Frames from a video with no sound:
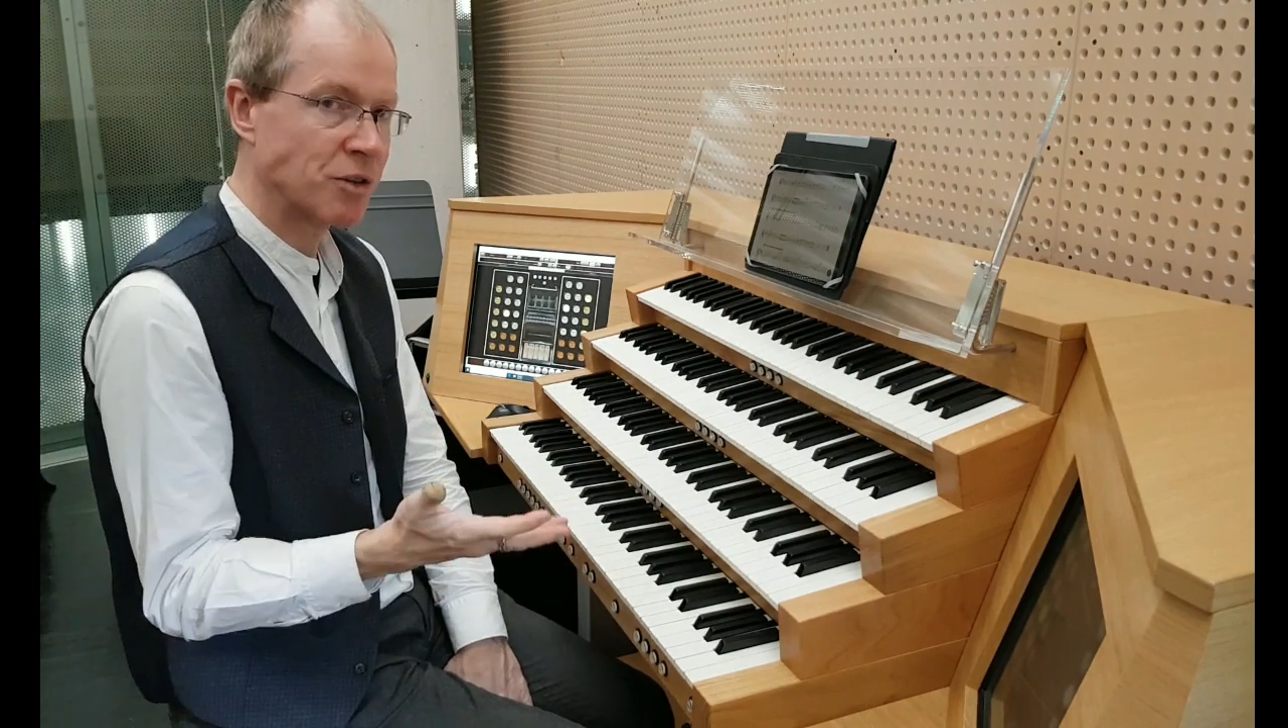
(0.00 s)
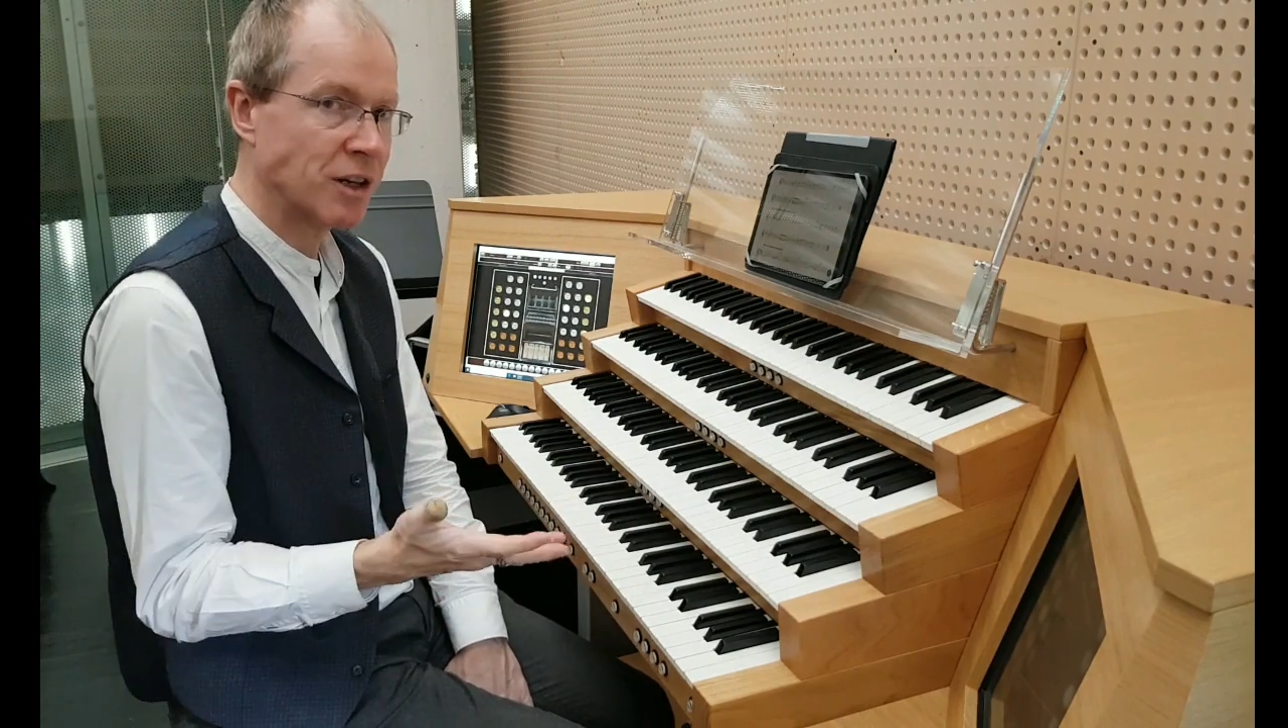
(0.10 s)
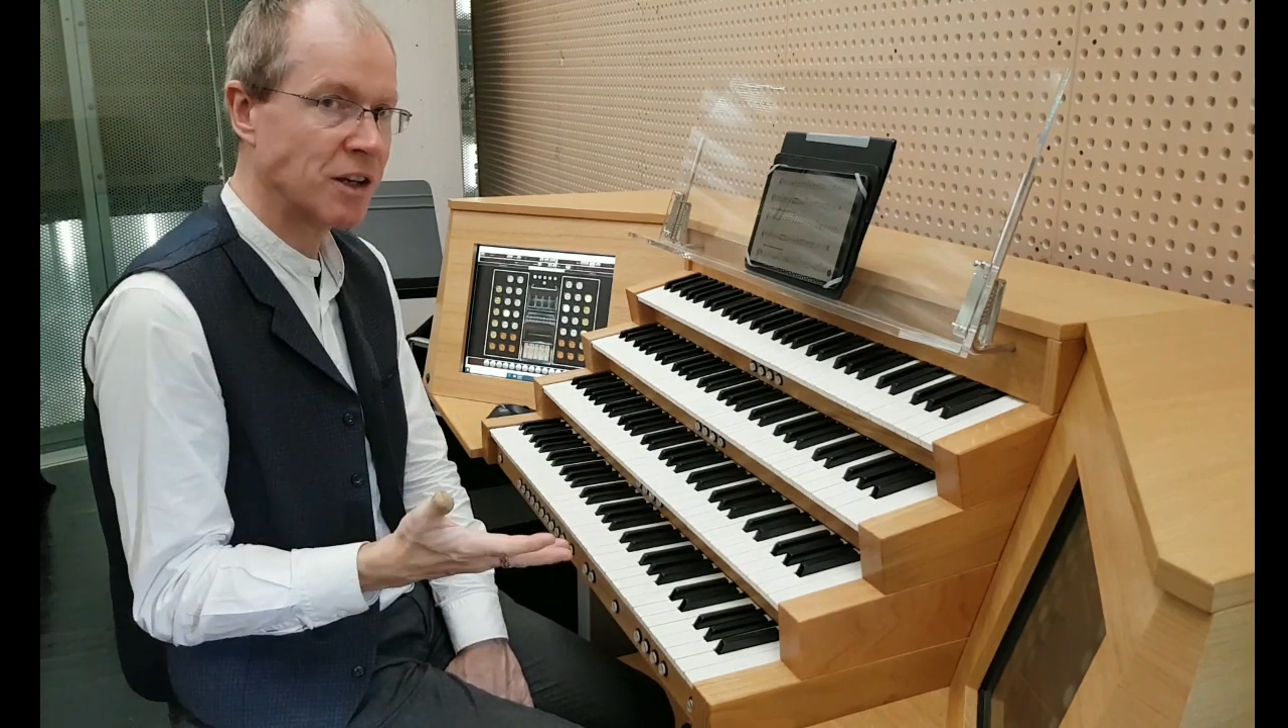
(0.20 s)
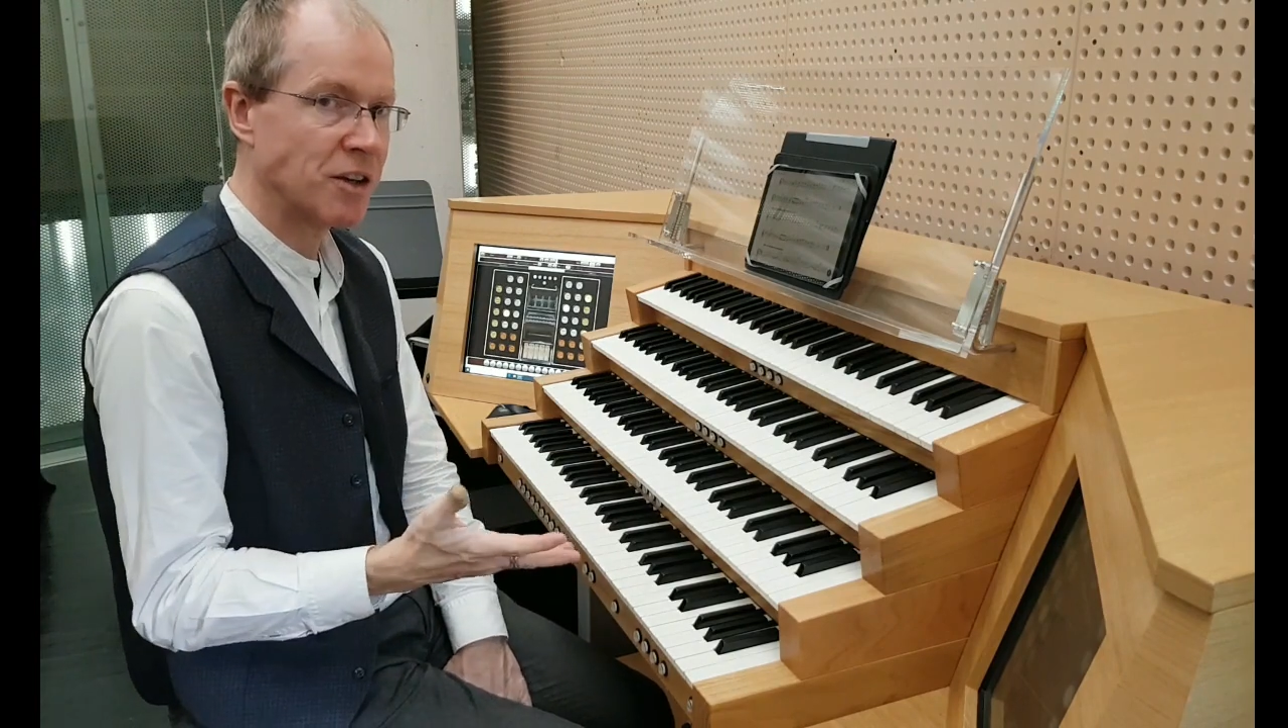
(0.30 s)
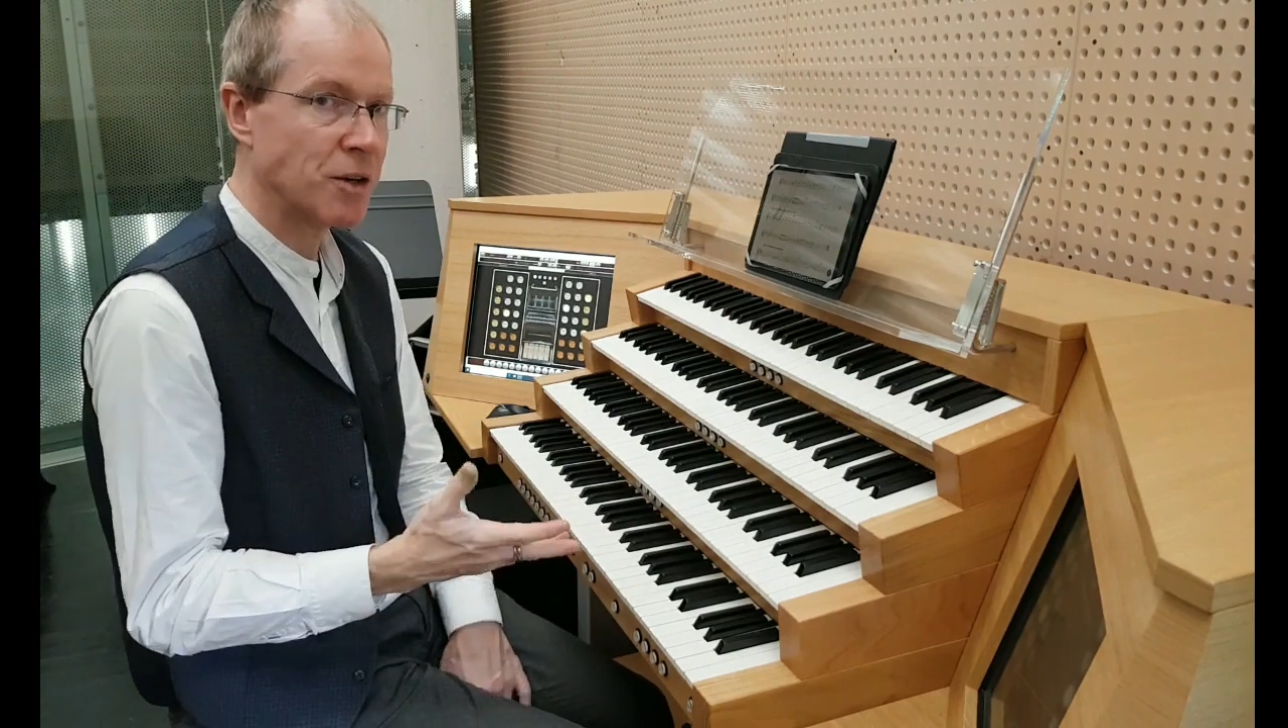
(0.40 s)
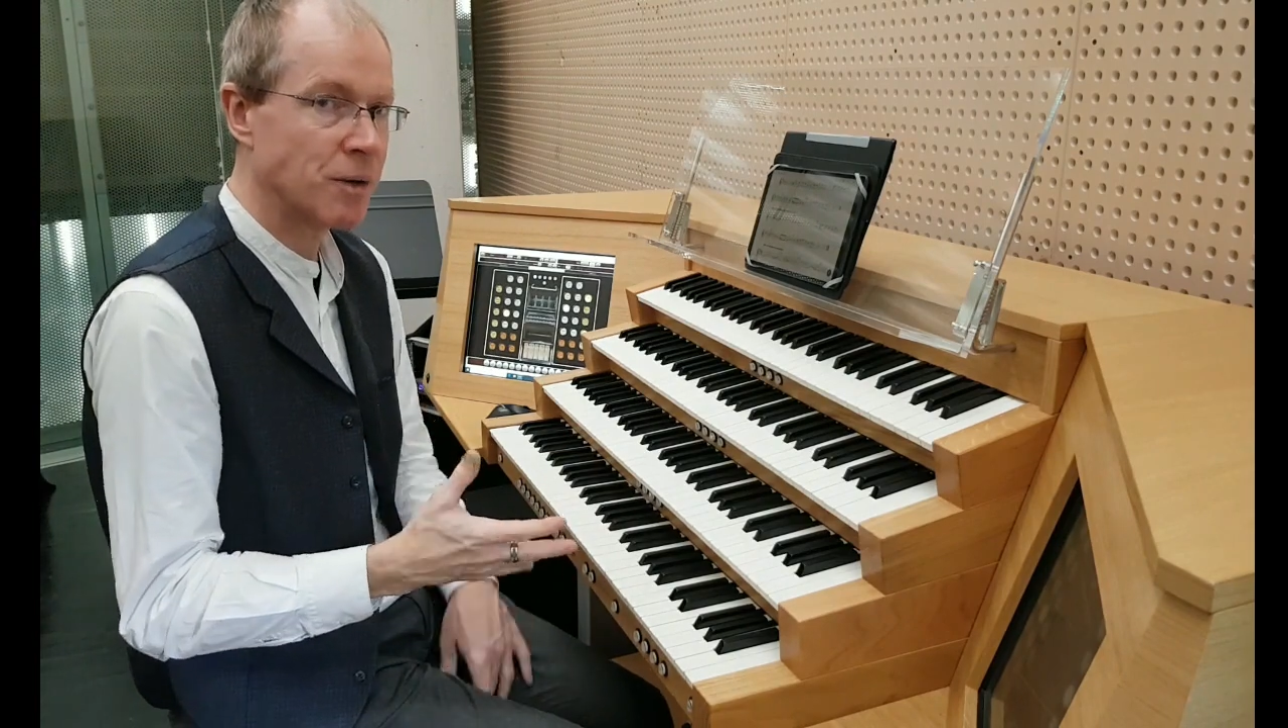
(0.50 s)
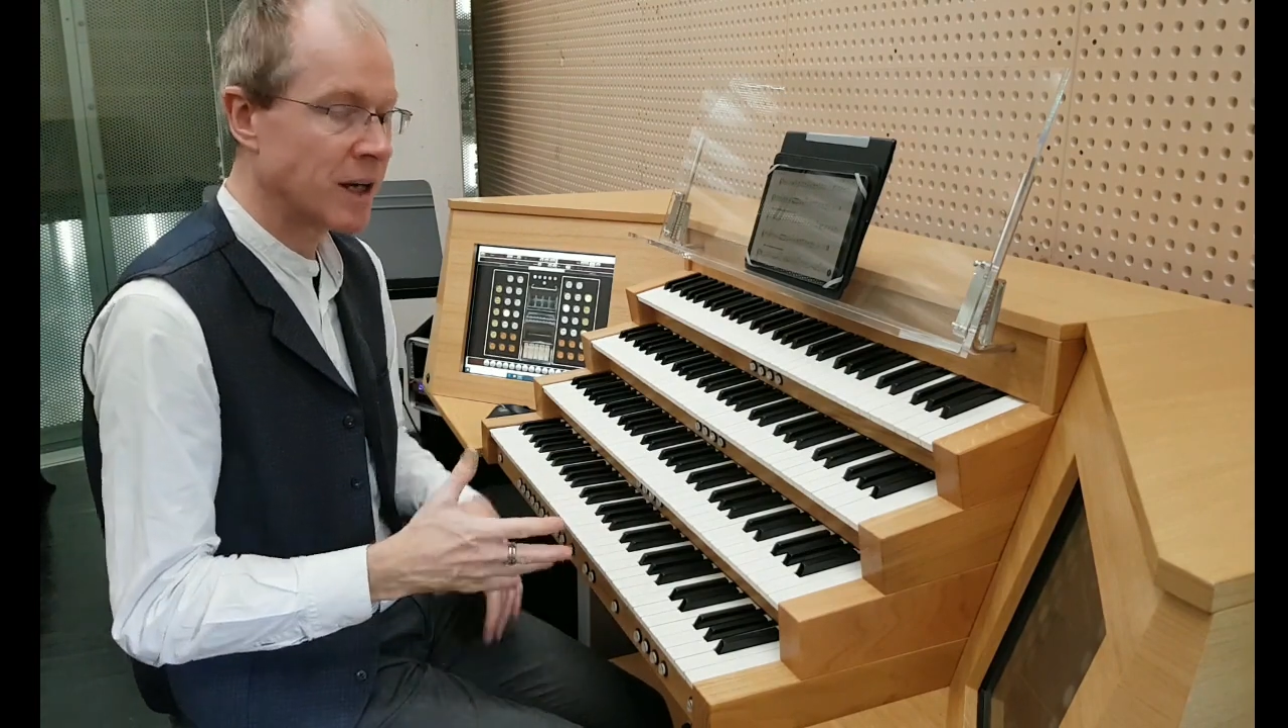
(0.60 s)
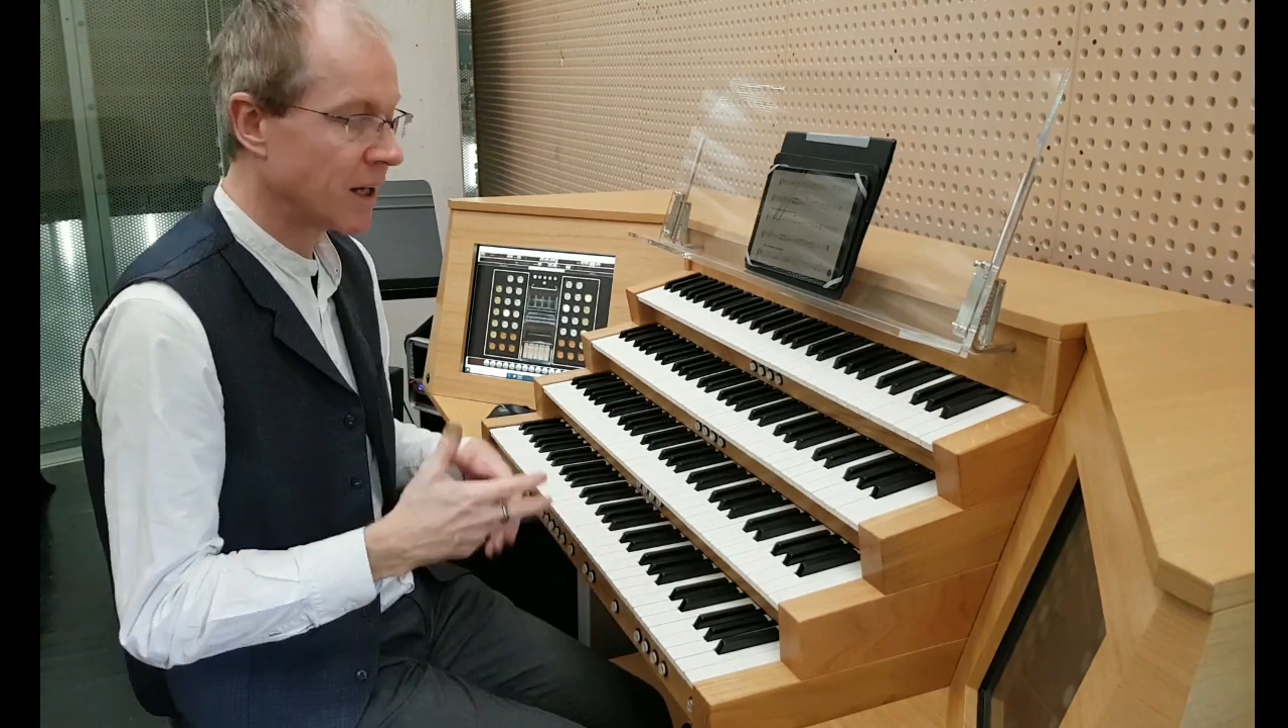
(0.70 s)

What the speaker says: trying to do